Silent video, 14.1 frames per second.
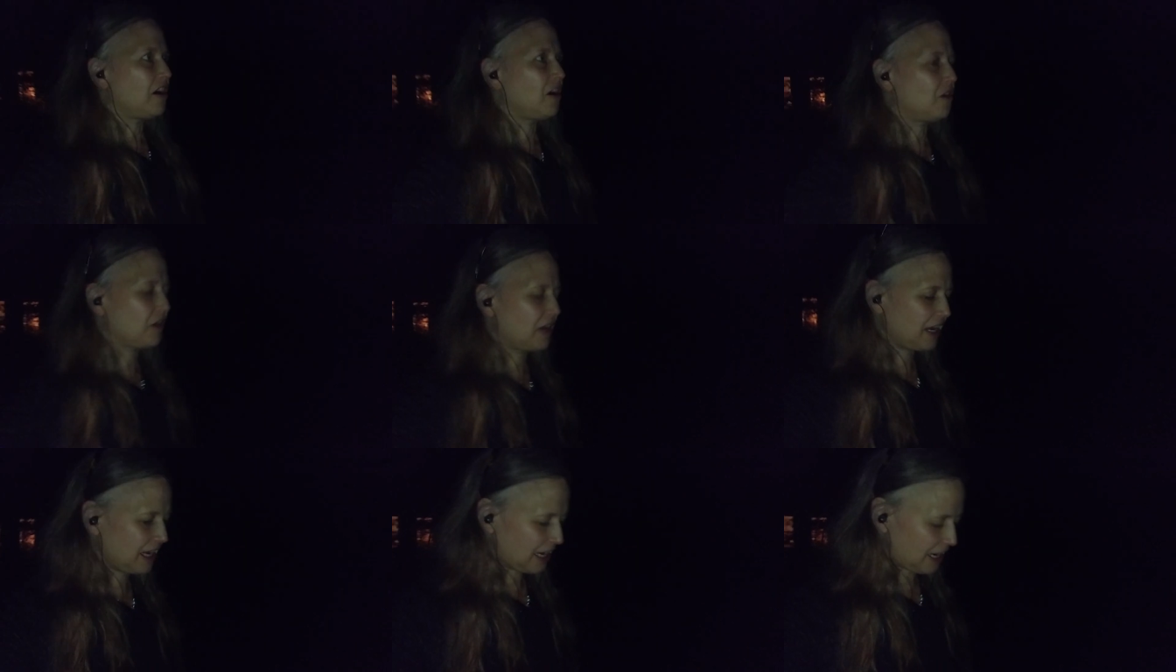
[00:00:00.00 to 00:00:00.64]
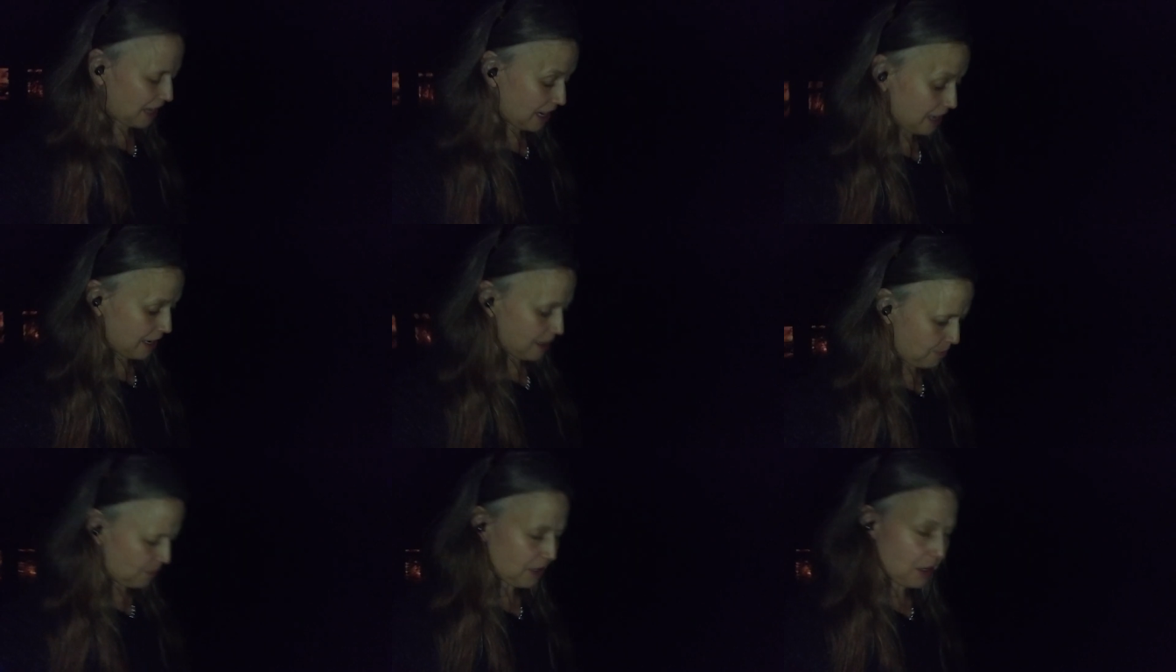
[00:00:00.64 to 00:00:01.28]
Okay, I
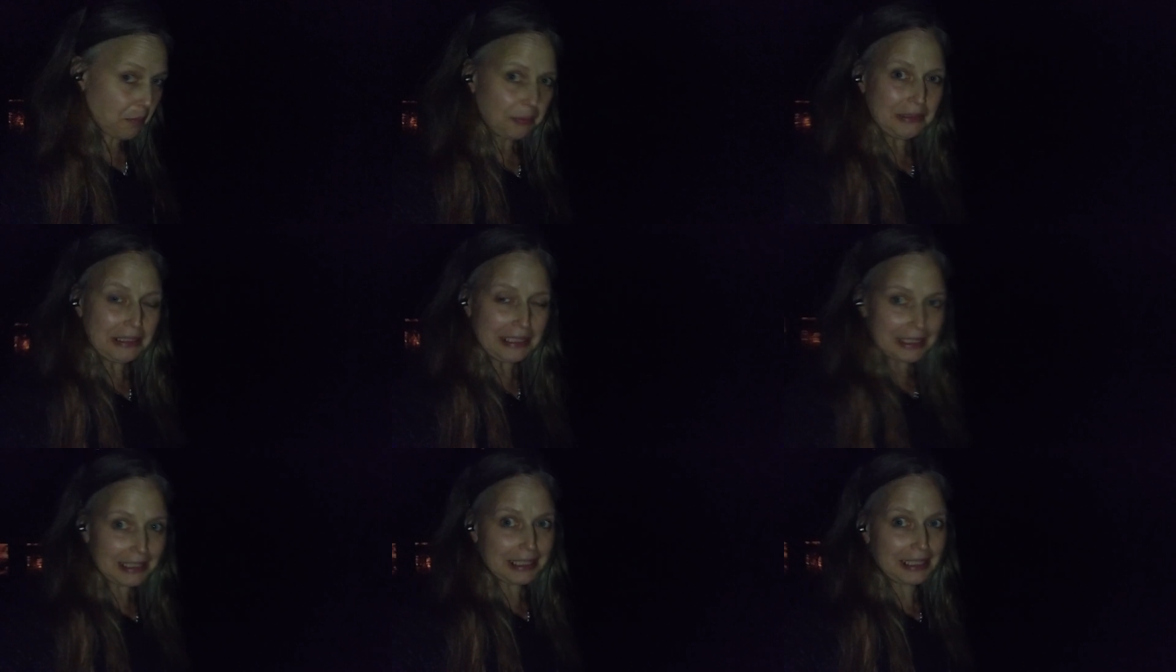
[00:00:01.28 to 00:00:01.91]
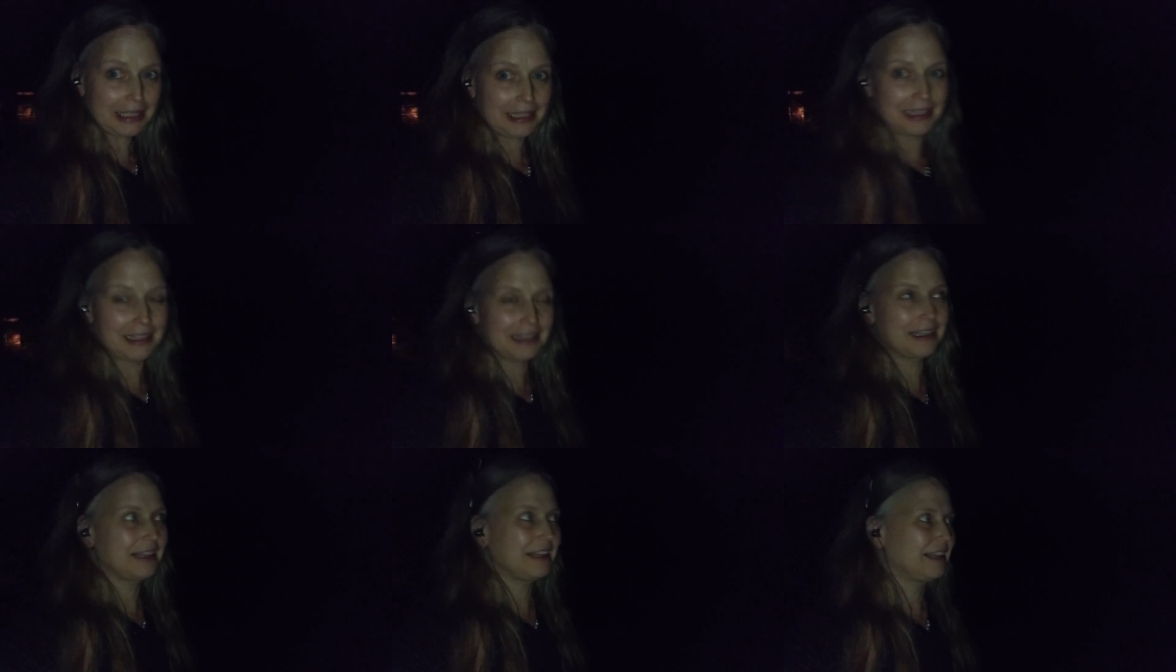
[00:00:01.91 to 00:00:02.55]
am completely,
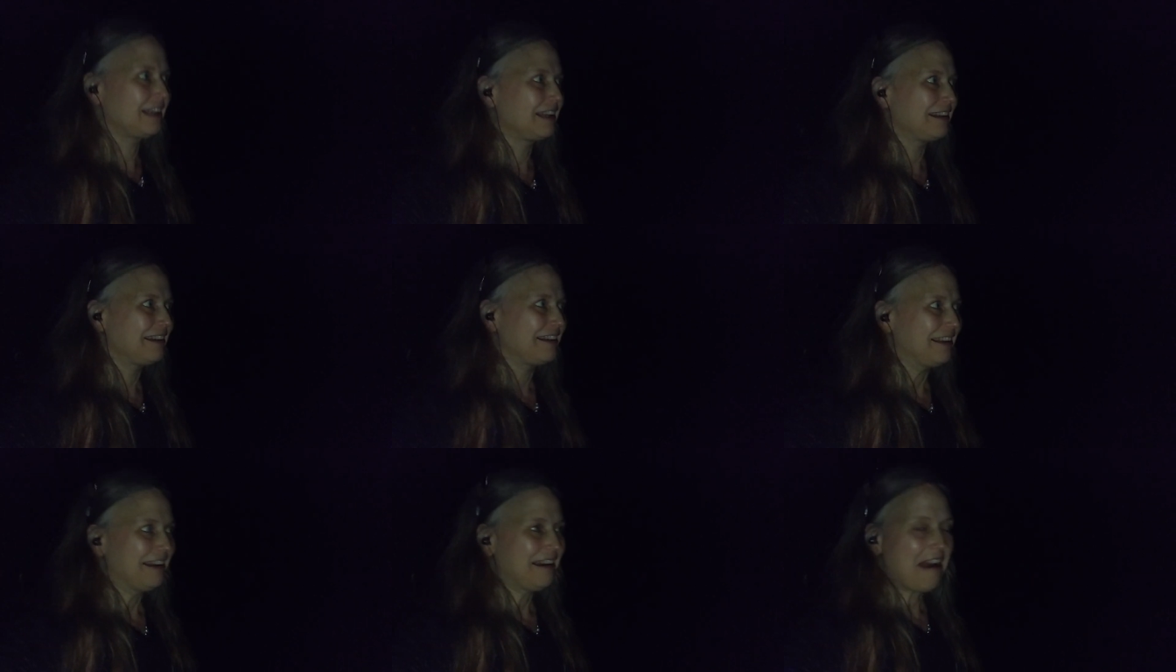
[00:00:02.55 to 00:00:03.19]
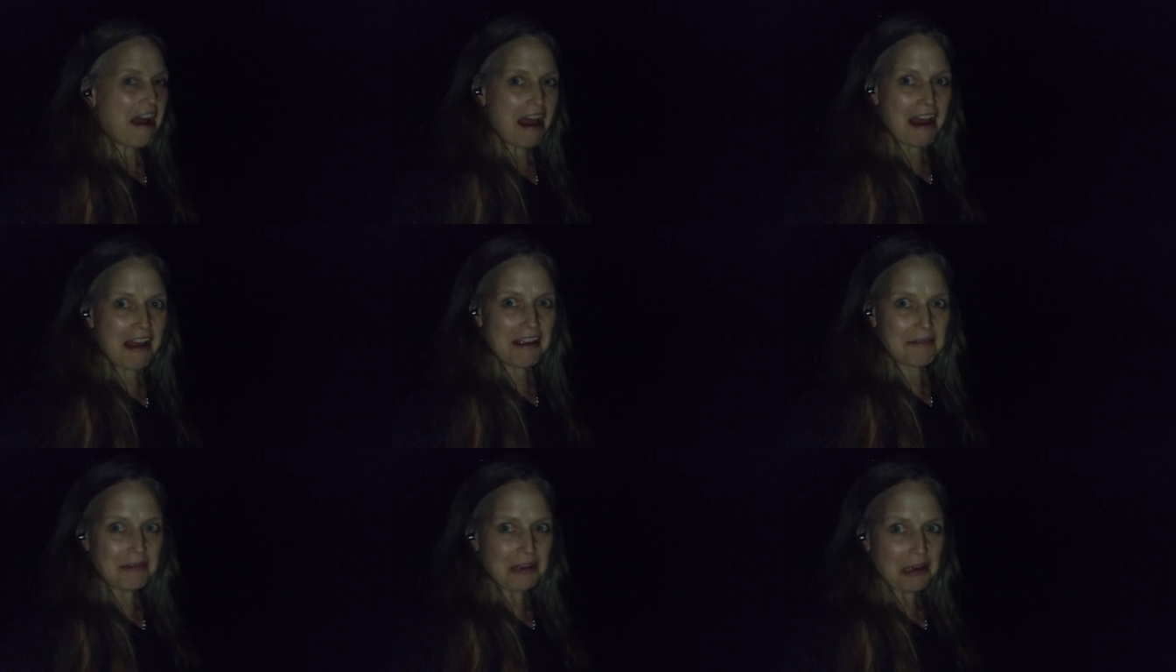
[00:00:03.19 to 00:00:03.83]
I
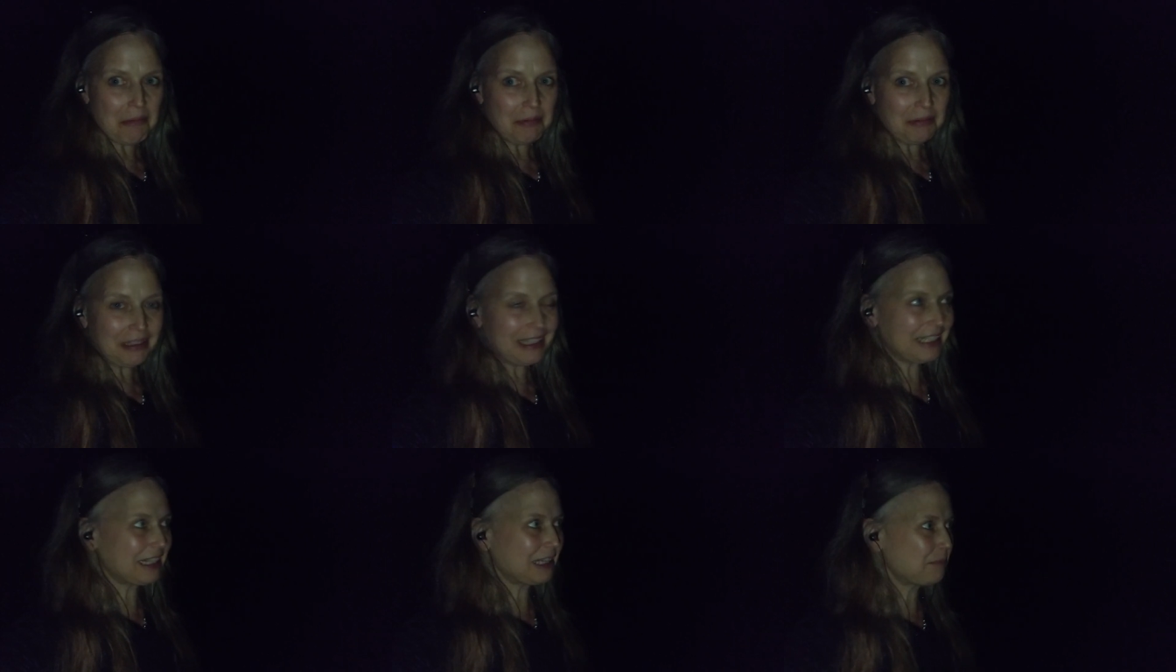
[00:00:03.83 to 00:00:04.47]
am completely